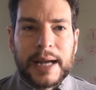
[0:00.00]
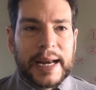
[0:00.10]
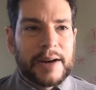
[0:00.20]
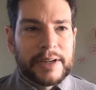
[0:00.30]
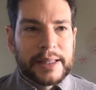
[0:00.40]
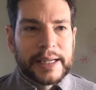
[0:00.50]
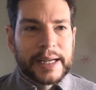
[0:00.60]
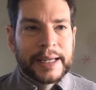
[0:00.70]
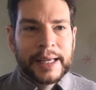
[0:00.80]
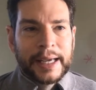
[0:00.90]
Not
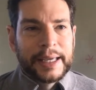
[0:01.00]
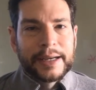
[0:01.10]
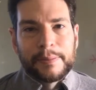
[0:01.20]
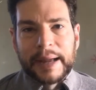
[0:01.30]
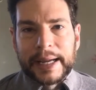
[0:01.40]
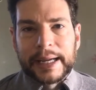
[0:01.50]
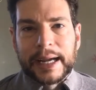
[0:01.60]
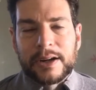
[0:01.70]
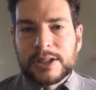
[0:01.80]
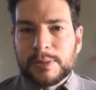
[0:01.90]
everything, bank
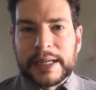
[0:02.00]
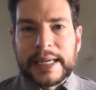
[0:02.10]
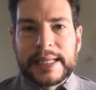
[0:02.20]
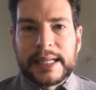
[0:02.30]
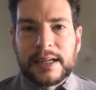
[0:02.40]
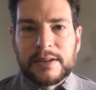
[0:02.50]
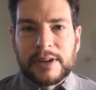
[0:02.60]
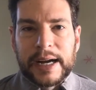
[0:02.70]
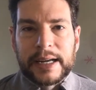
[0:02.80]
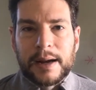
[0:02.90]
accounts, pretty easy to
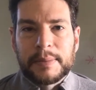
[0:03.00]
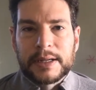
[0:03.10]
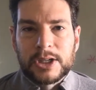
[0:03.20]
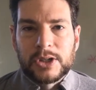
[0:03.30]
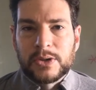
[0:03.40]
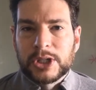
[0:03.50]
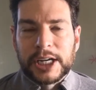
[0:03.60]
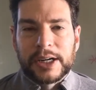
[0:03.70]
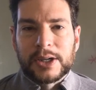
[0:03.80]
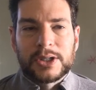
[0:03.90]
divide up into 2
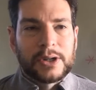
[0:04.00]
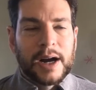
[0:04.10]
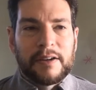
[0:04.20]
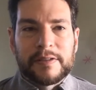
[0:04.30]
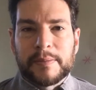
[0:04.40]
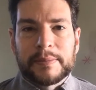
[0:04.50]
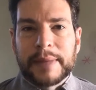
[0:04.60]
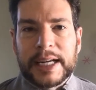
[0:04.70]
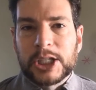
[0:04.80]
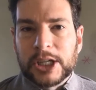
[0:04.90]
shares or however
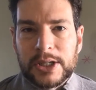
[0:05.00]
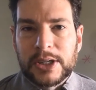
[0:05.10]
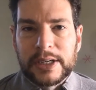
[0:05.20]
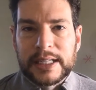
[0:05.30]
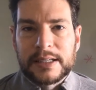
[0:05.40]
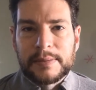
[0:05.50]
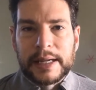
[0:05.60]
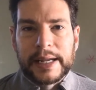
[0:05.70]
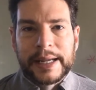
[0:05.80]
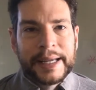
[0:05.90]
many shares there needs to
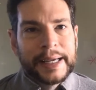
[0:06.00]
be.